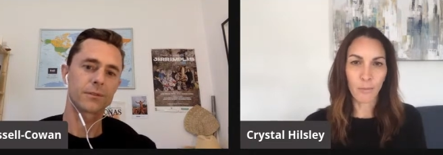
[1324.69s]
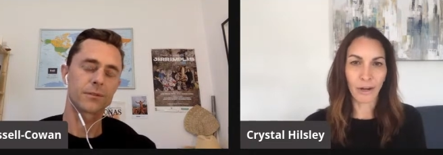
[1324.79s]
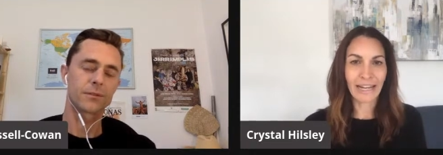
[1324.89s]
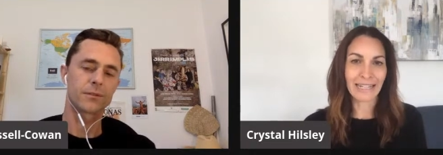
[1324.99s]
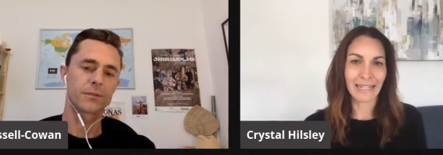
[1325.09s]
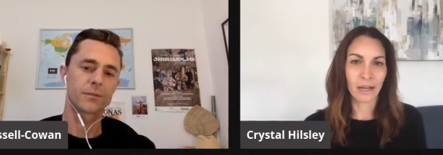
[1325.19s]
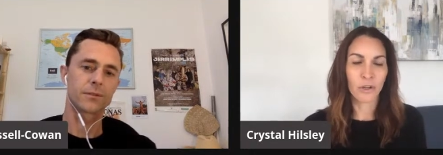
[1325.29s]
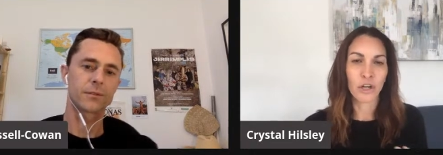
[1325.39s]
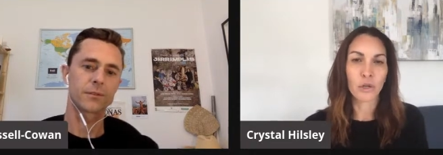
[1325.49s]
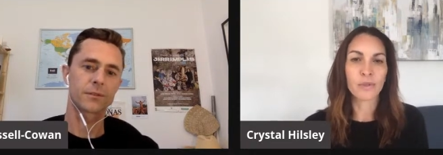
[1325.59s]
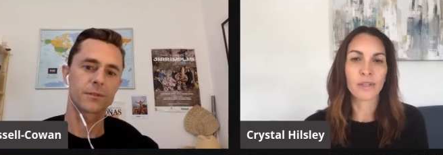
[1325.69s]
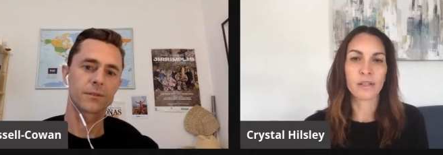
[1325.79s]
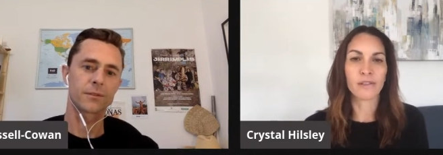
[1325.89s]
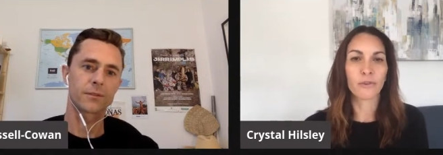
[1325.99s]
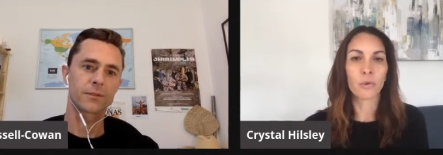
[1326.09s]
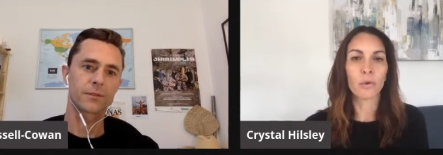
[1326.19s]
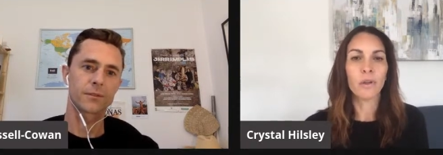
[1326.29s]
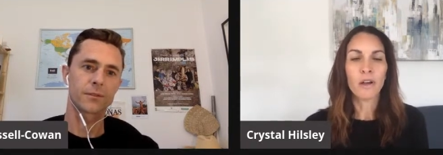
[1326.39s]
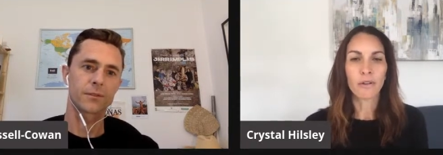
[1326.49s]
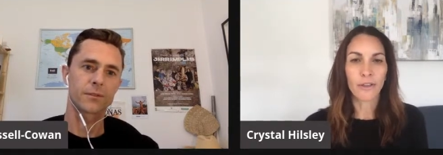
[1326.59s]
Speaker 1: to break it down and use it as
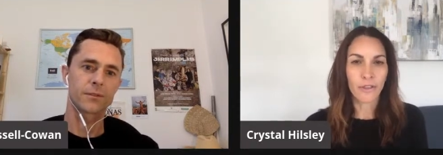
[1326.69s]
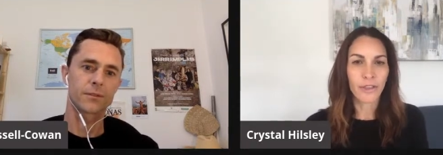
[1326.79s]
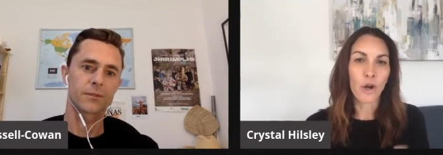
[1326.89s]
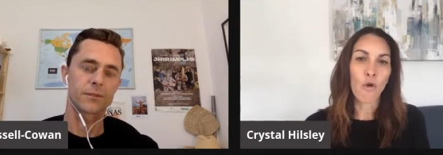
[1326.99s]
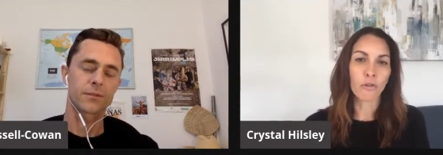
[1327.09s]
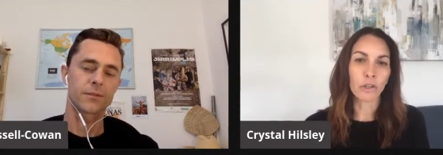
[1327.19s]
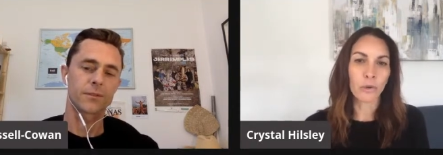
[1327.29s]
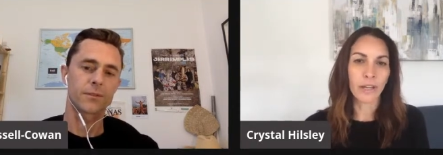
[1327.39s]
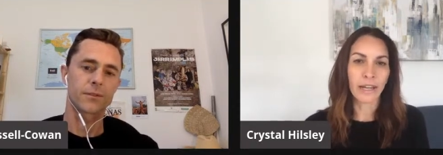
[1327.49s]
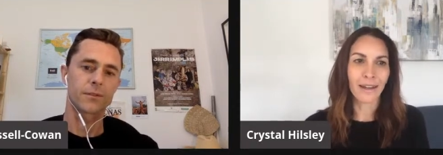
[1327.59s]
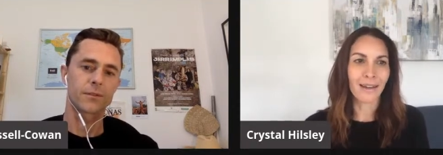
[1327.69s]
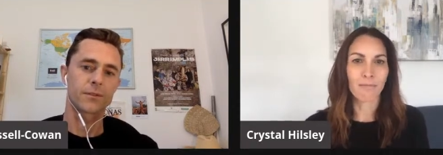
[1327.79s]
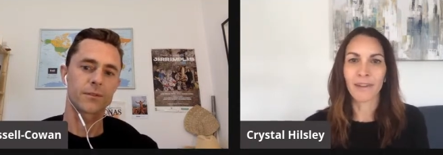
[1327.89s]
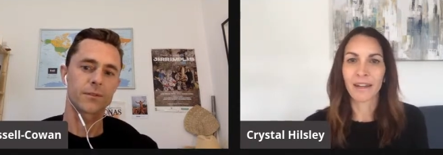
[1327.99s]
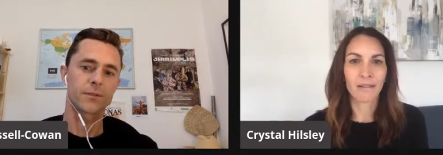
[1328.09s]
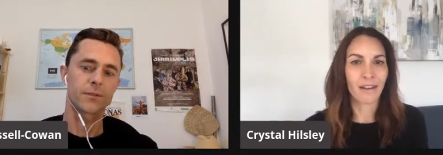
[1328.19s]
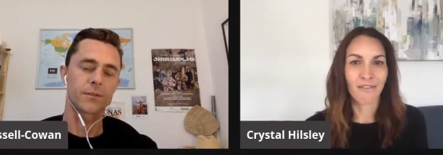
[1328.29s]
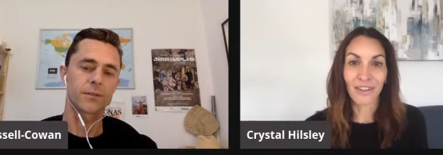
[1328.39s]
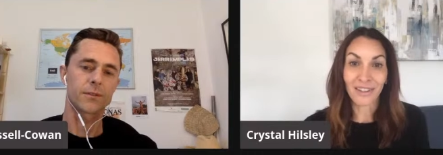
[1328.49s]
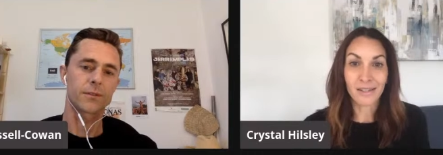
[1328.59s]
fuel rather than overloading it and being
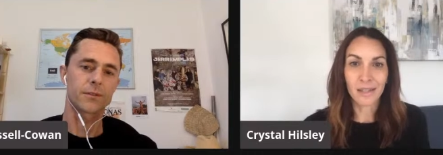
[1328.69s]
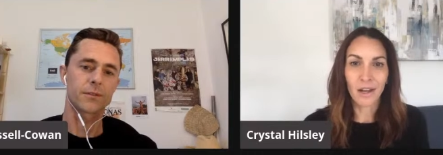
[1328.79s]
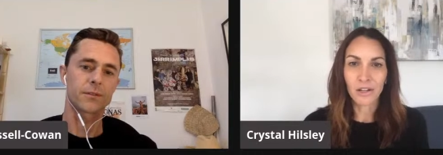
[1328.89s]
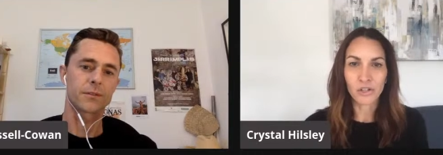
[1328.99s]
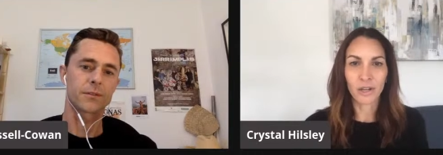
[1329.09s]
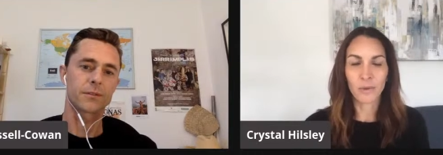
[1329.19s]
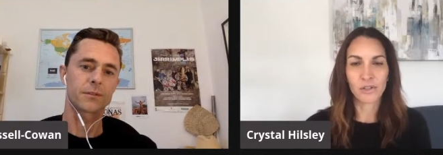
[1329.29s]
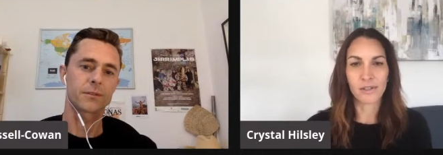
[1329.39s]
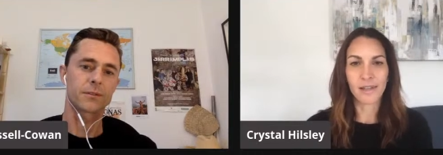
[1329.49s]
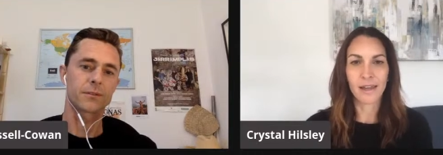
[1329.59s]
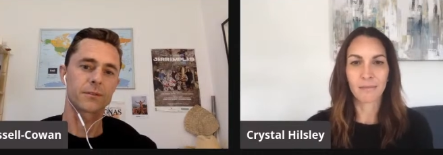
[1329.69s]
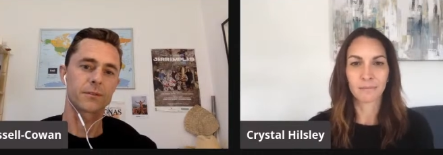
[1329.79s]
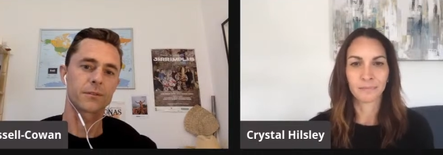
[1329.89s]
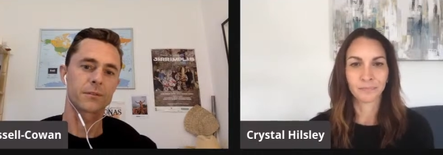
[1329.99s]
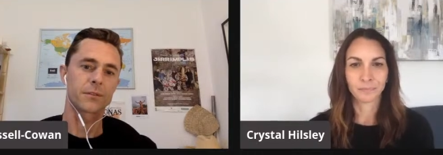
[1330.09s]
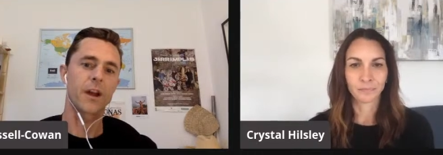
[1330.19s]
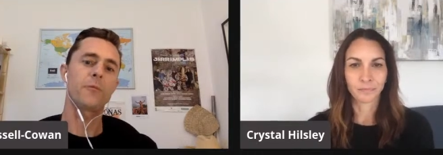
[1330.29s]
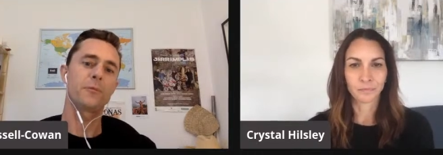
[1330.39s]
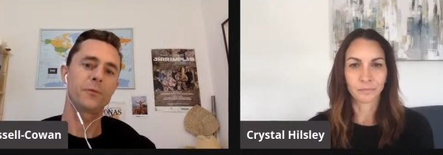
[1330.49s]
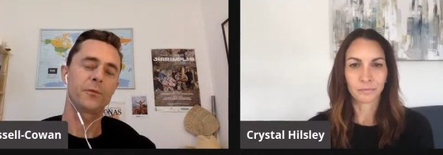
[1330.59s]
and feeling sluggish like we just said.
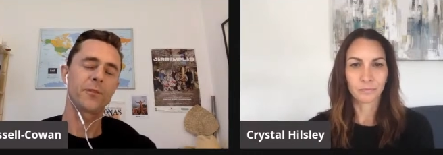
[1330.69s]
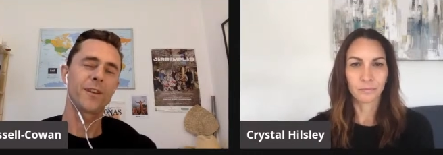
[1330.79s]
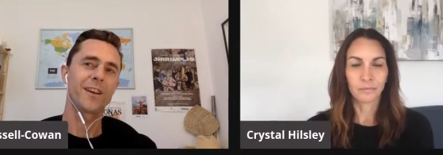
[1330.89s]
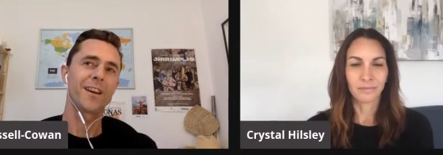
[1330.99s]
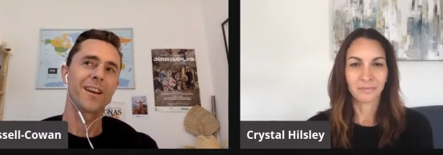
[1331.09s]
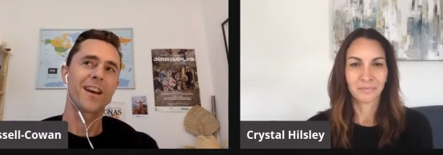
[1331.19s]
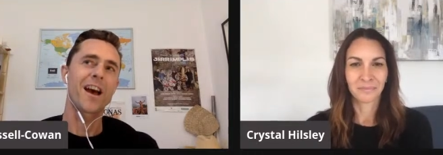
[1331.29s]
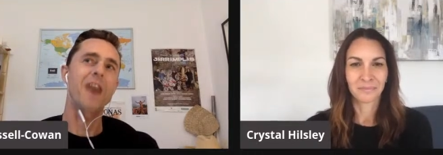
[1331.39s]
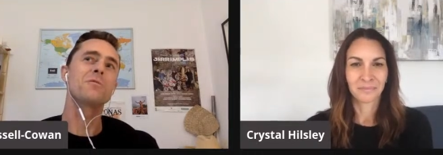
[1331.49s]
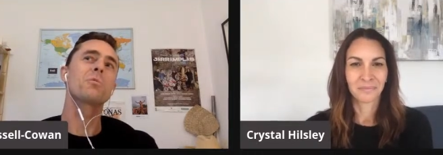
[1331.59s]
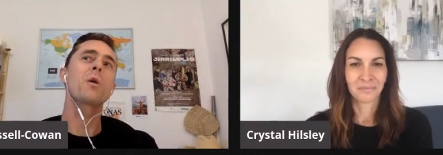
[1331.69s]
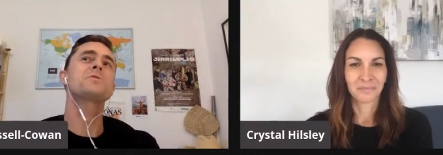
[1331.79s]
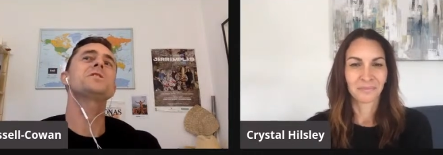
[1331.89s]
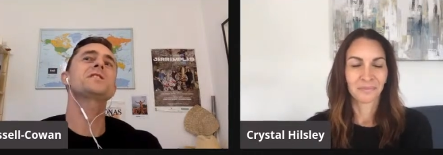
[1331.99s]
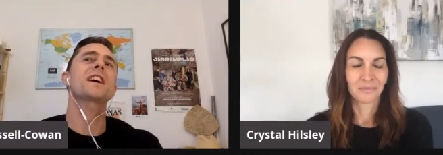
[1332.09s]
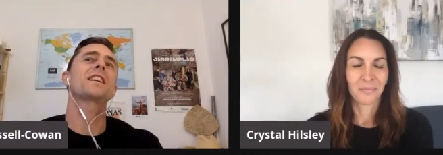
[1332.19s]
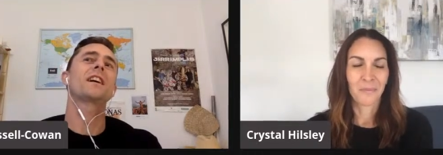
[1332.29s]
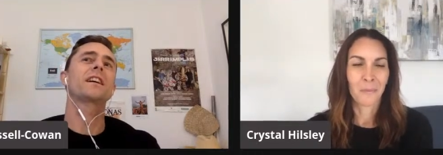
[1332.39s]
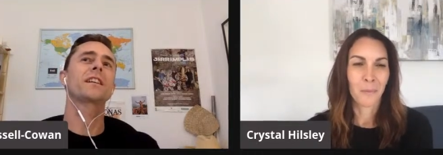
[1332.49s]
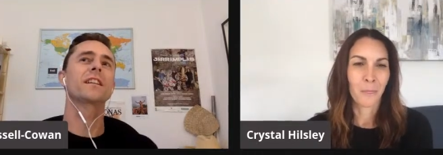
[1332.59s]
Speaker 2: Yeah, and what would you
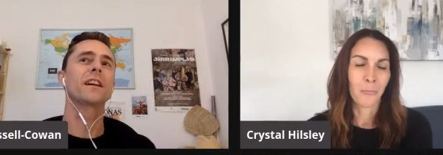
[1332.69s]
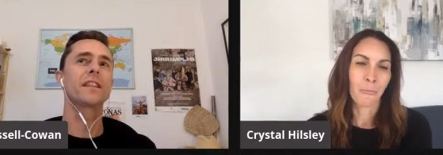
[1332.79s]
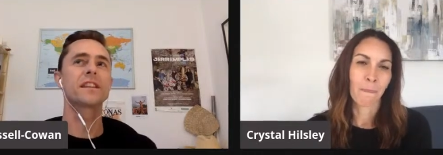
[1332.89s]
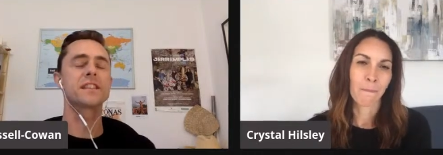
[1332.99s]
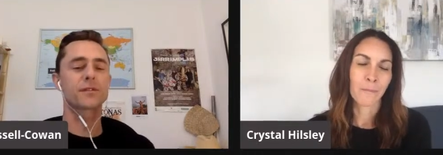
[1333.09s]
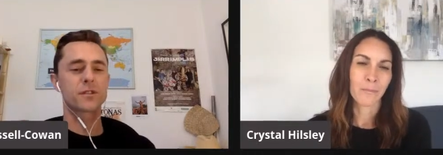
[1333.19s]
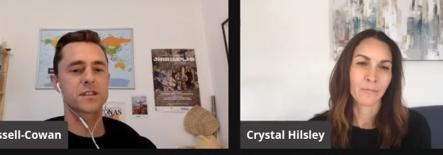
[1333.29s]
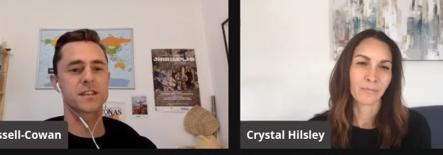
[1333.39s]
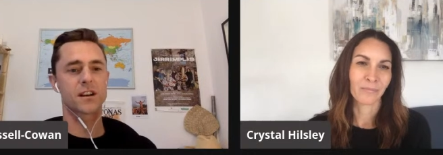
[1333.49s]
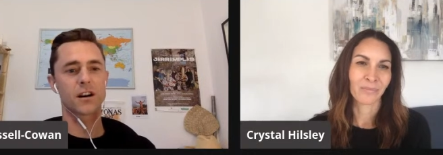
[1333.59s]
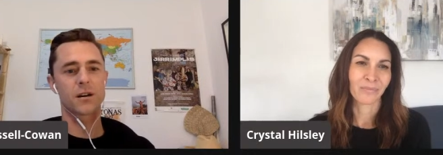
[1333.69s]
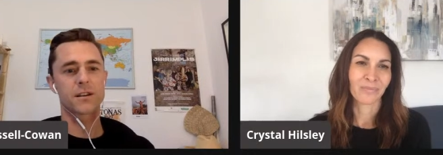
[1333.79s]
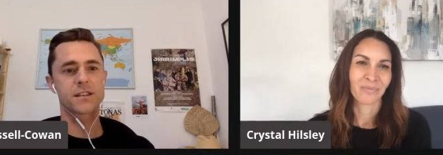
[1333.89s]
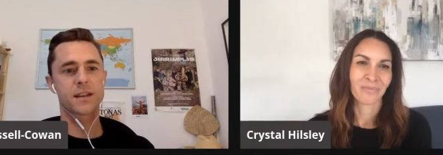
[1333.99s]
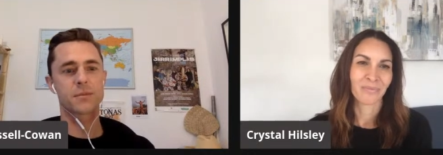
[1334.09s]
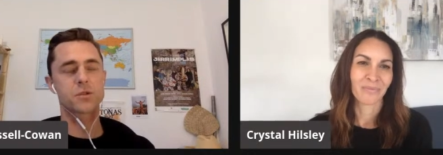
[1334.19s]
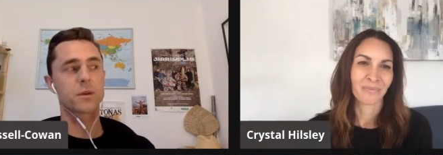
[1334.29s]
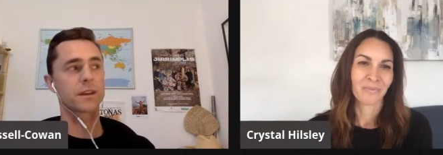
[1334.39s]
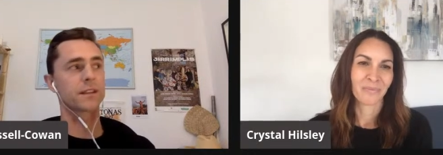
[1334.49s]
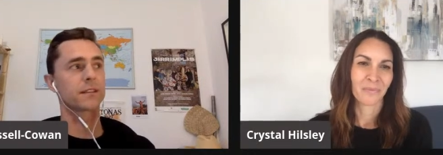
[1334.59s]
say like the differences are, say,
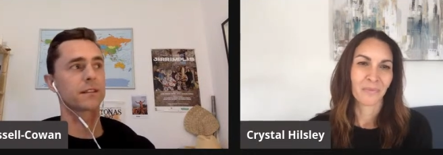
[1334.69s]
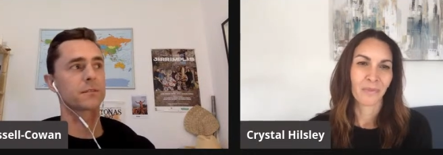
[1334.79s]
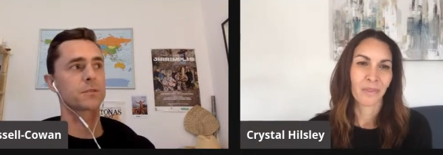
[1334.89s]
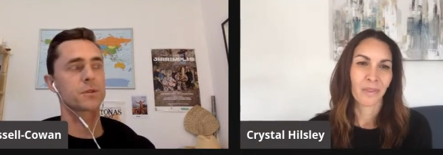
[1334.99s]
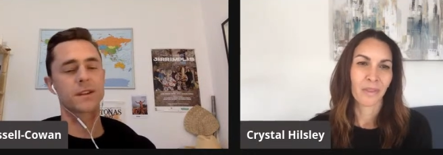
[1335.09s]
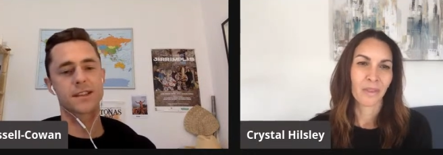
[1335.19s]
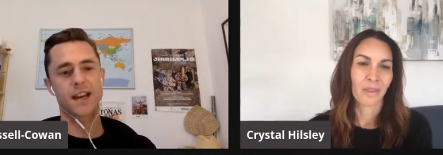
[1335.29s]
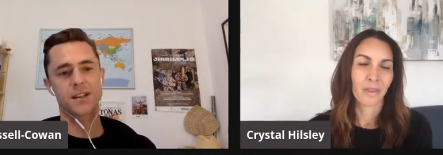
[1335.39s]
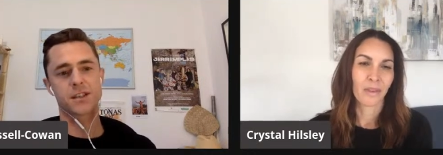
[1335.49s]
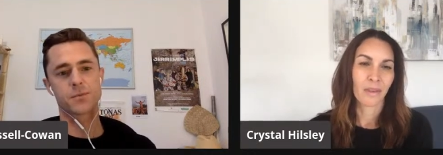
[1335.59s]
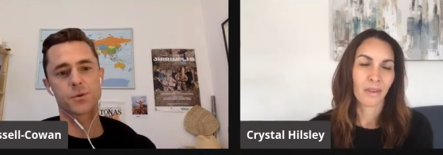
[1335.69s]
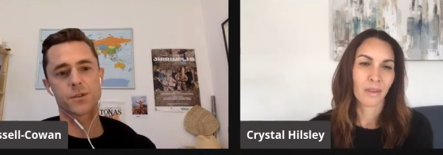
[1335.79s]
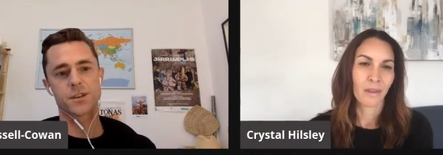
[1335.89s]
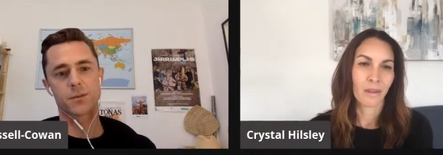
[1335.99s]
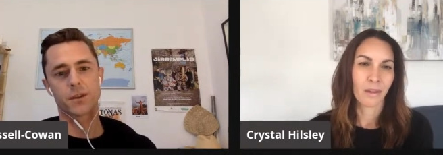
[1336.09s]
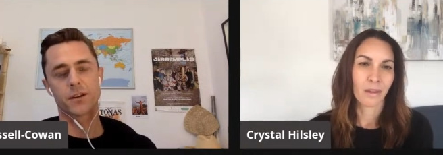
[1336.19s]
between between these action sports? So